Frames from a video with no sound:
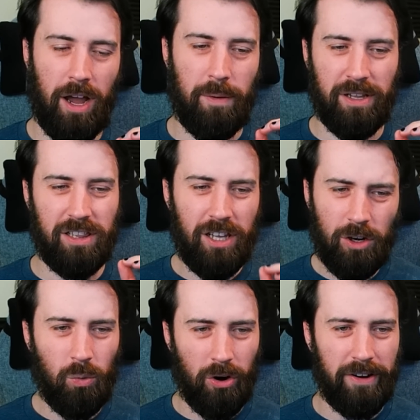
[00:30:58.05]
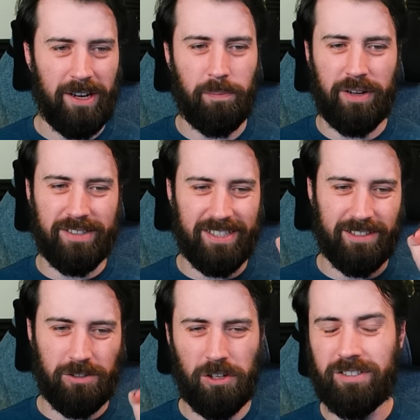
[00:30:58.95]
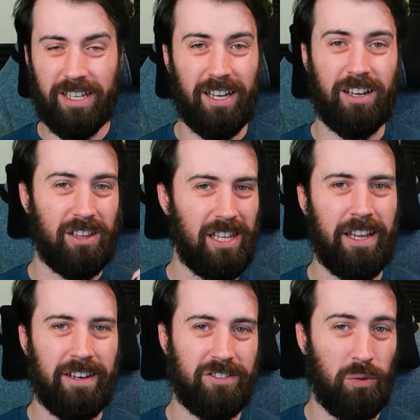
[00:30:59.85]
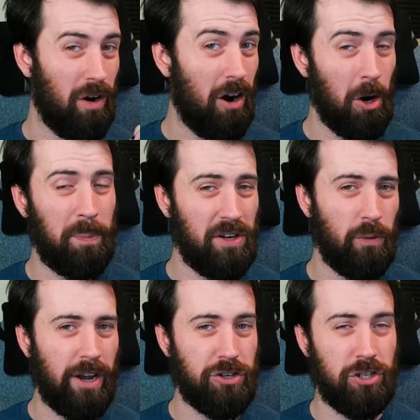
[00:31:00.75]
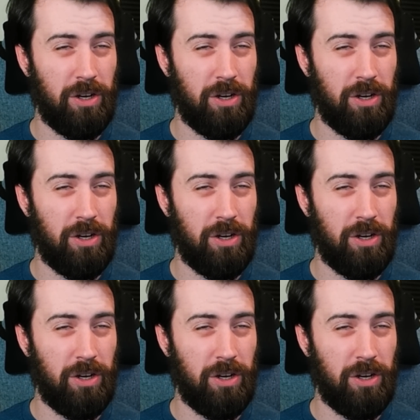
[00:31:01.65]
I'm a little worried because this looks like it could lean into a Harpy direction,